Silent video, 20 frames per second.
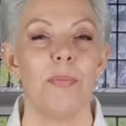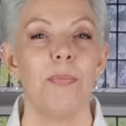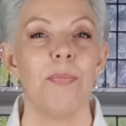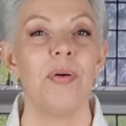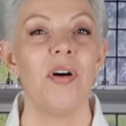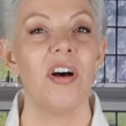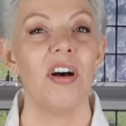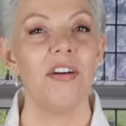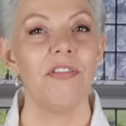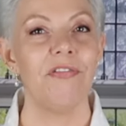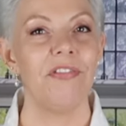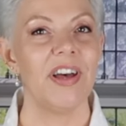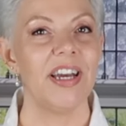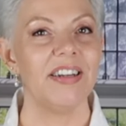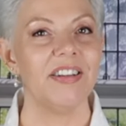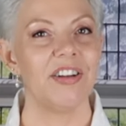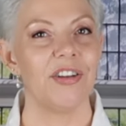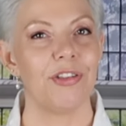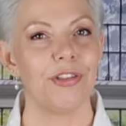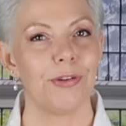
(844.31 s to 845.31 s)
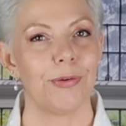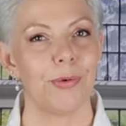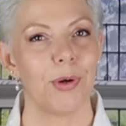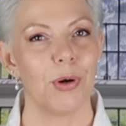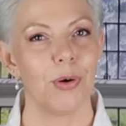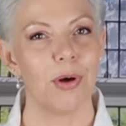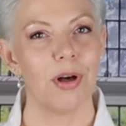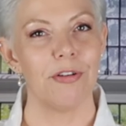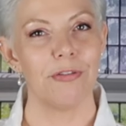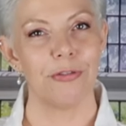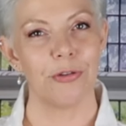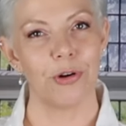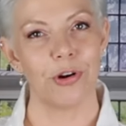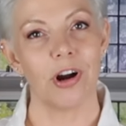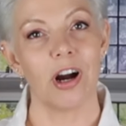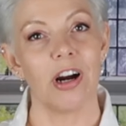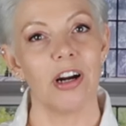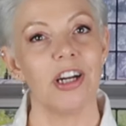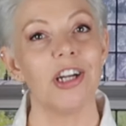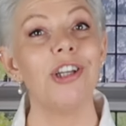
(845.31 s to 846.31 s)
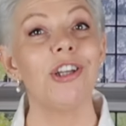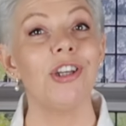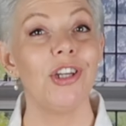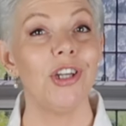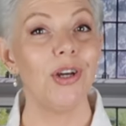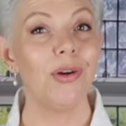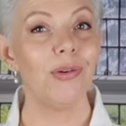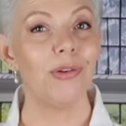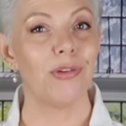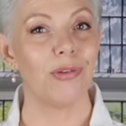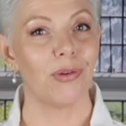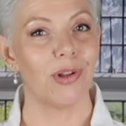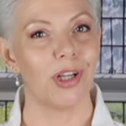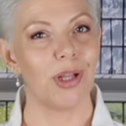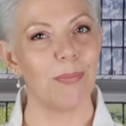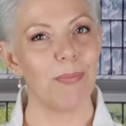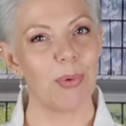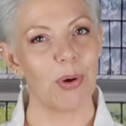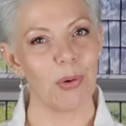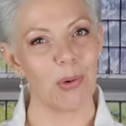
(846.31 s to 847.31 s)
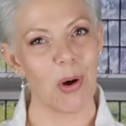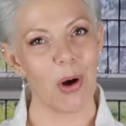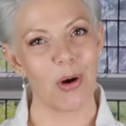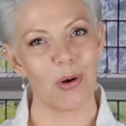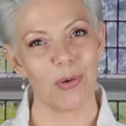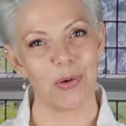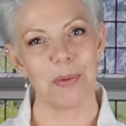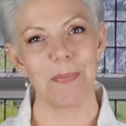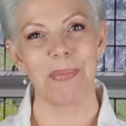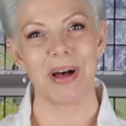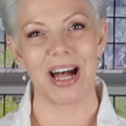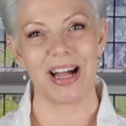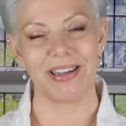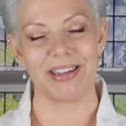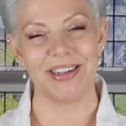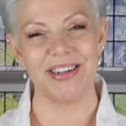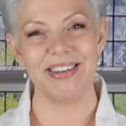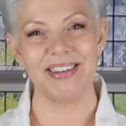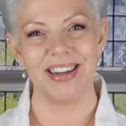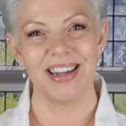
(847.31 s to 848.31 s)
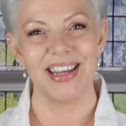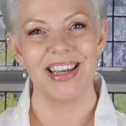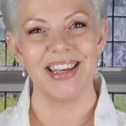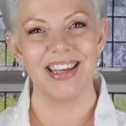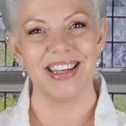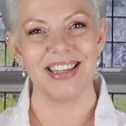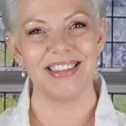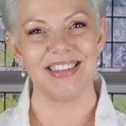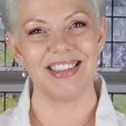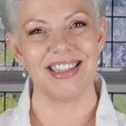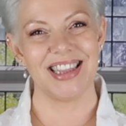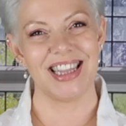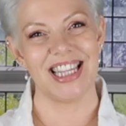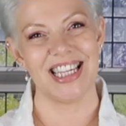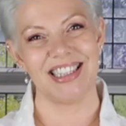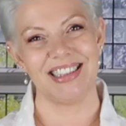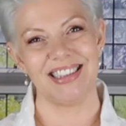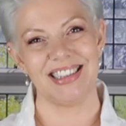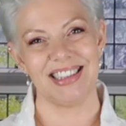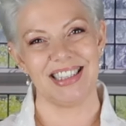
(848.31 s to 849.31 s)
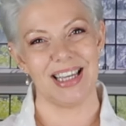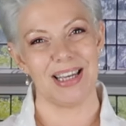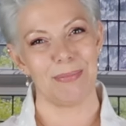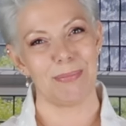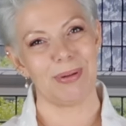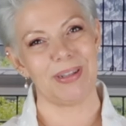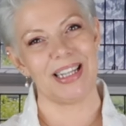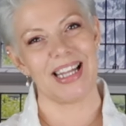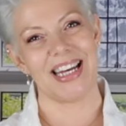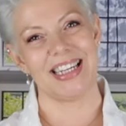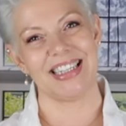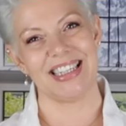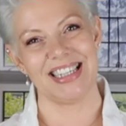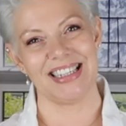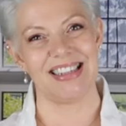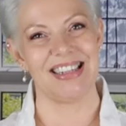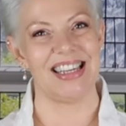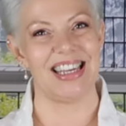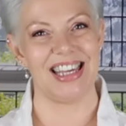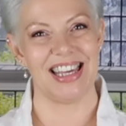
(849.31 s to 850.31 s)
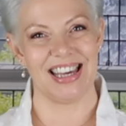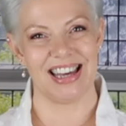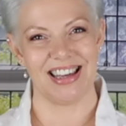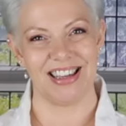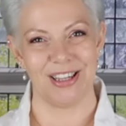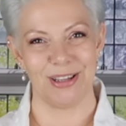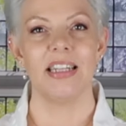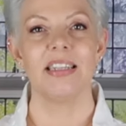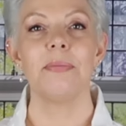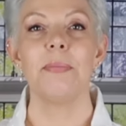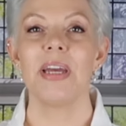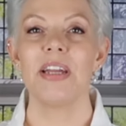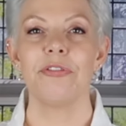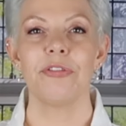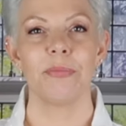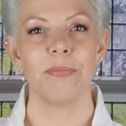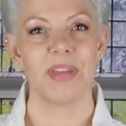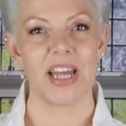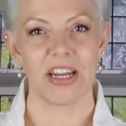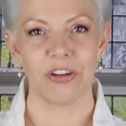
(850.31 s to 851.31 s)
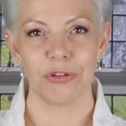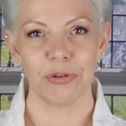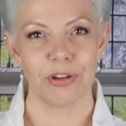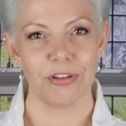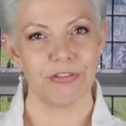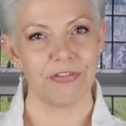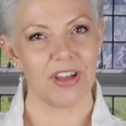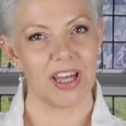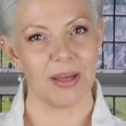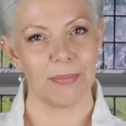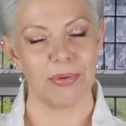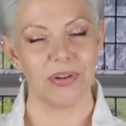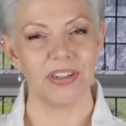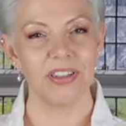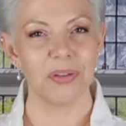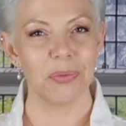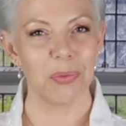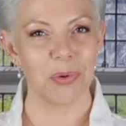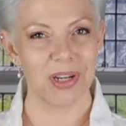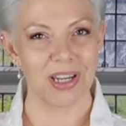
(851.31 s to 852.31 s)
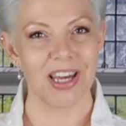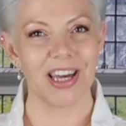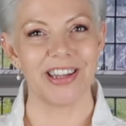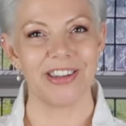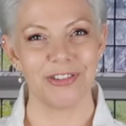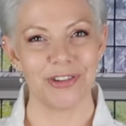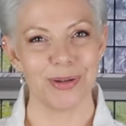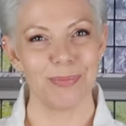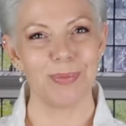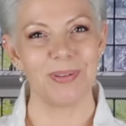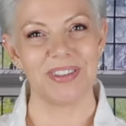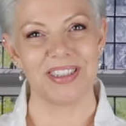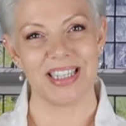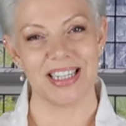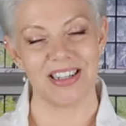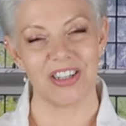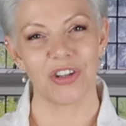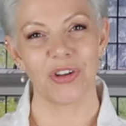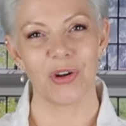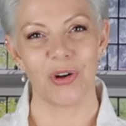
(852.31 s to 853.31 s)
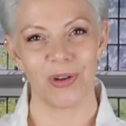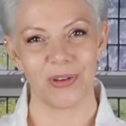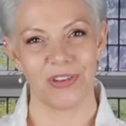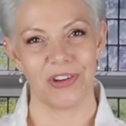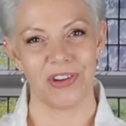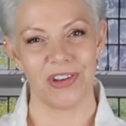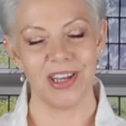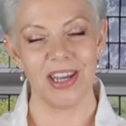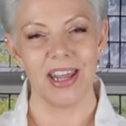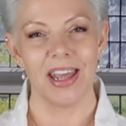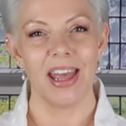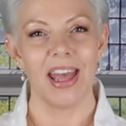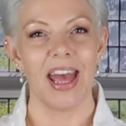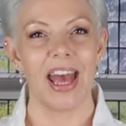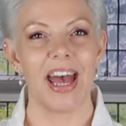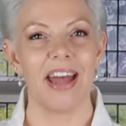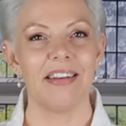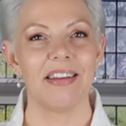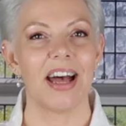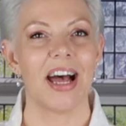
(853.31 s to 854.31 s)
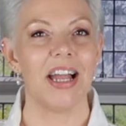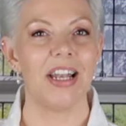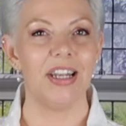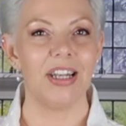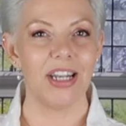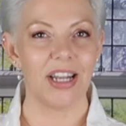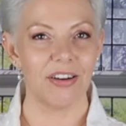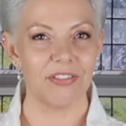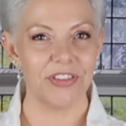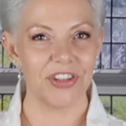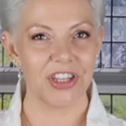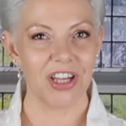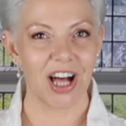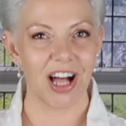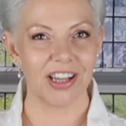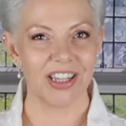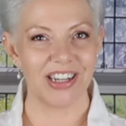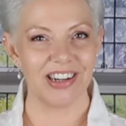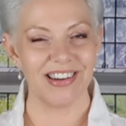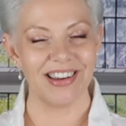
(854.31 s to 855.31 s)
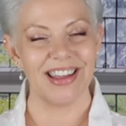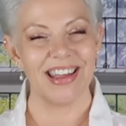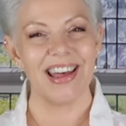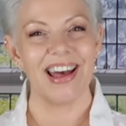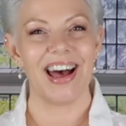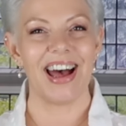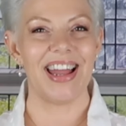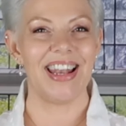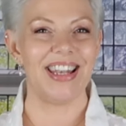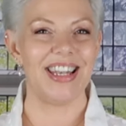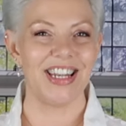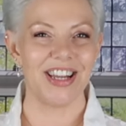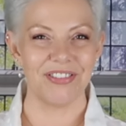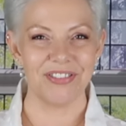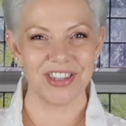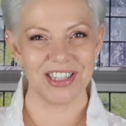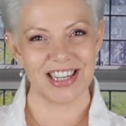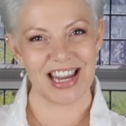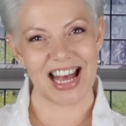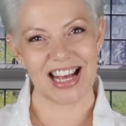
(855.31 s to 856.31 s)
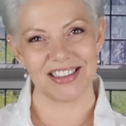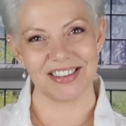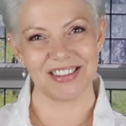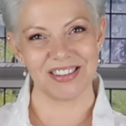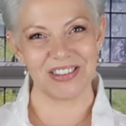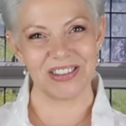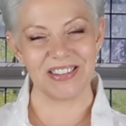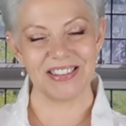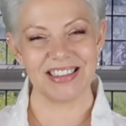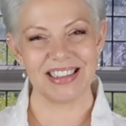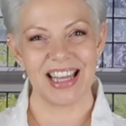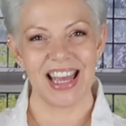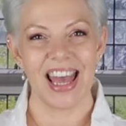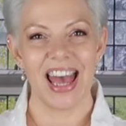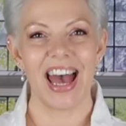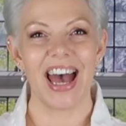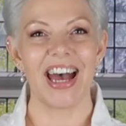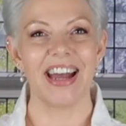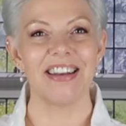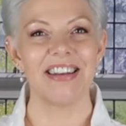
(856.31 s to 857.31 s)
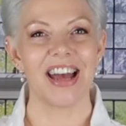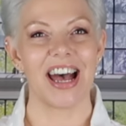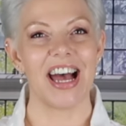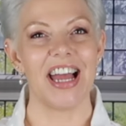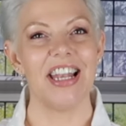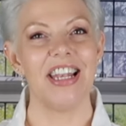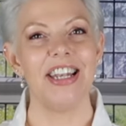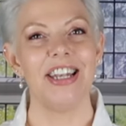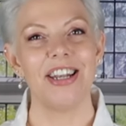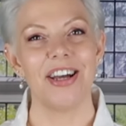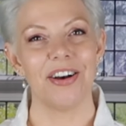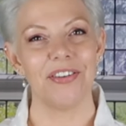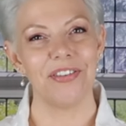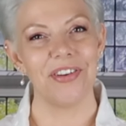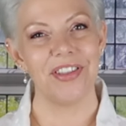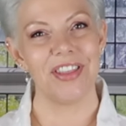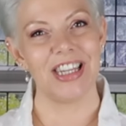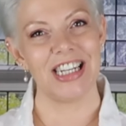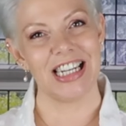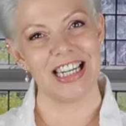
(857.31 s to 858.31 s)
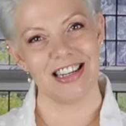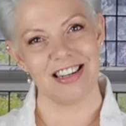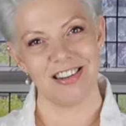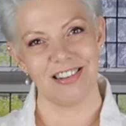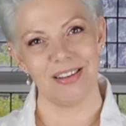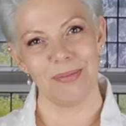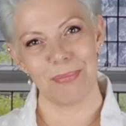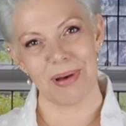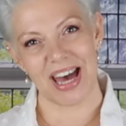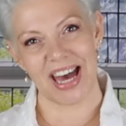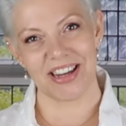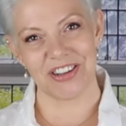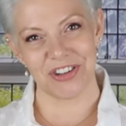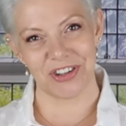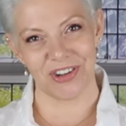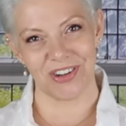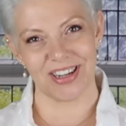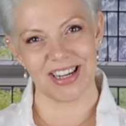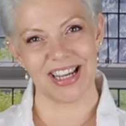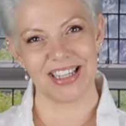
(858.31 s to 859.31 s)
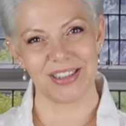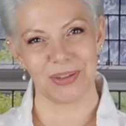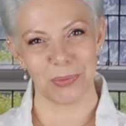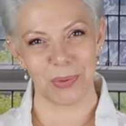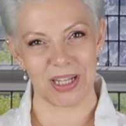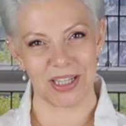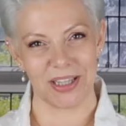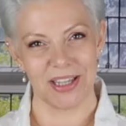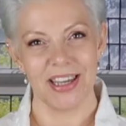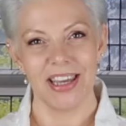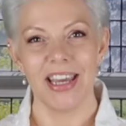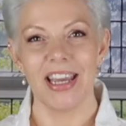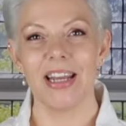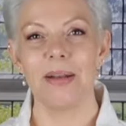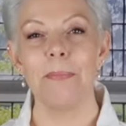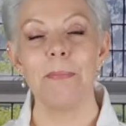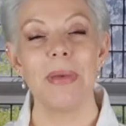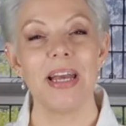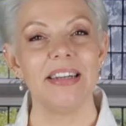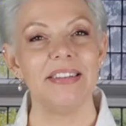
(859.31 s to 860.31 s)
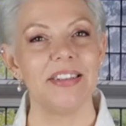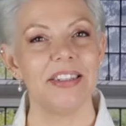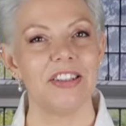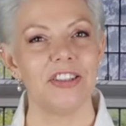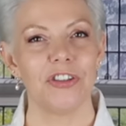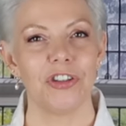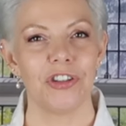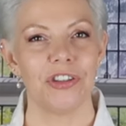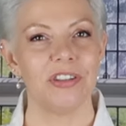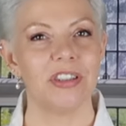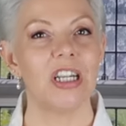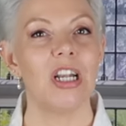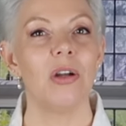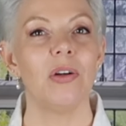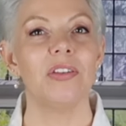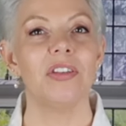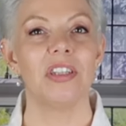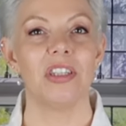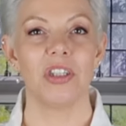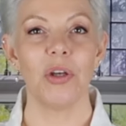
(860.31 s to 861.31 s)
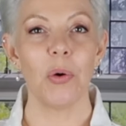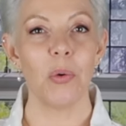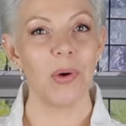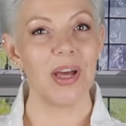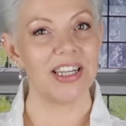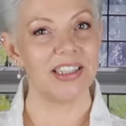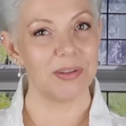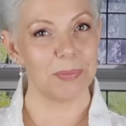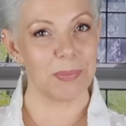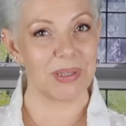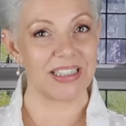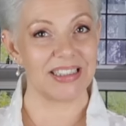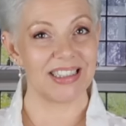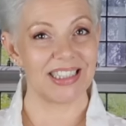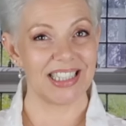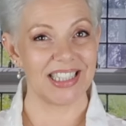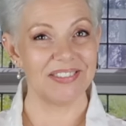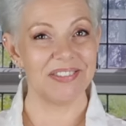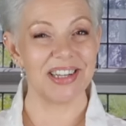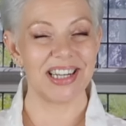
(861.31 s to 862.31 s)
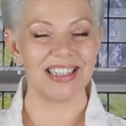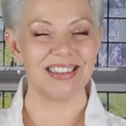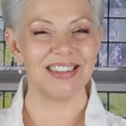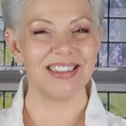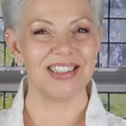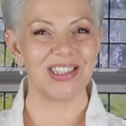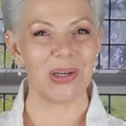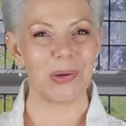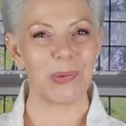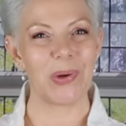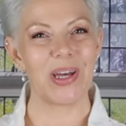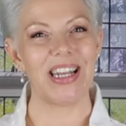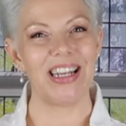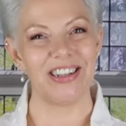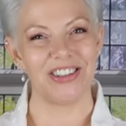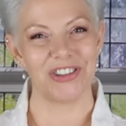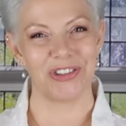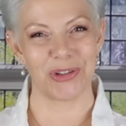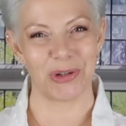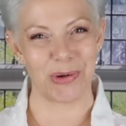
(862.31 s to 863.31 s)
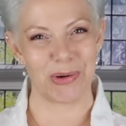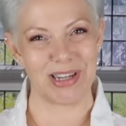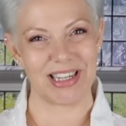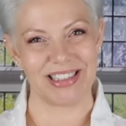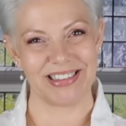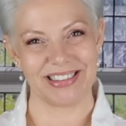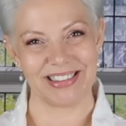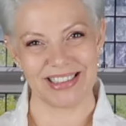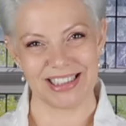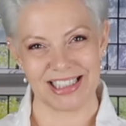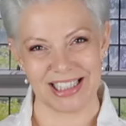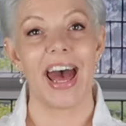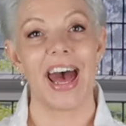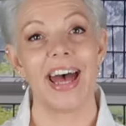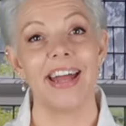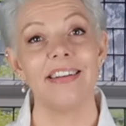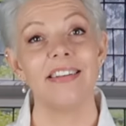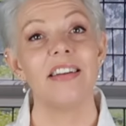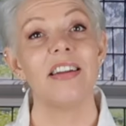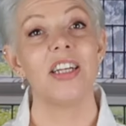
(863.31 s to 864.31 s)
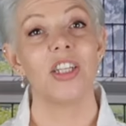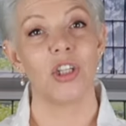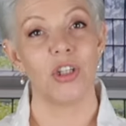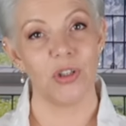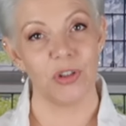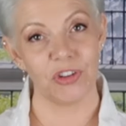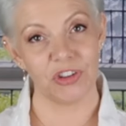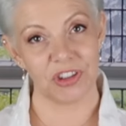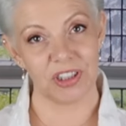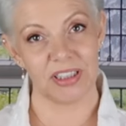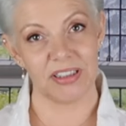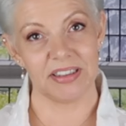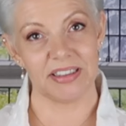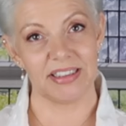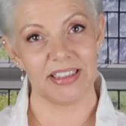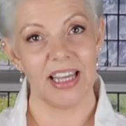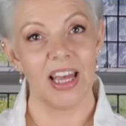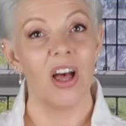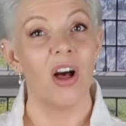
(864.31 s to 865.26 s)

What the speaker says: A perfect throw for our neutral boho palette is this blanket here. It's made from natural fibers, 100% cotton, and I love the color, I love the tassels, and I love the little pattern as well. It makes it just look so expensive and so luxurious. And cushions.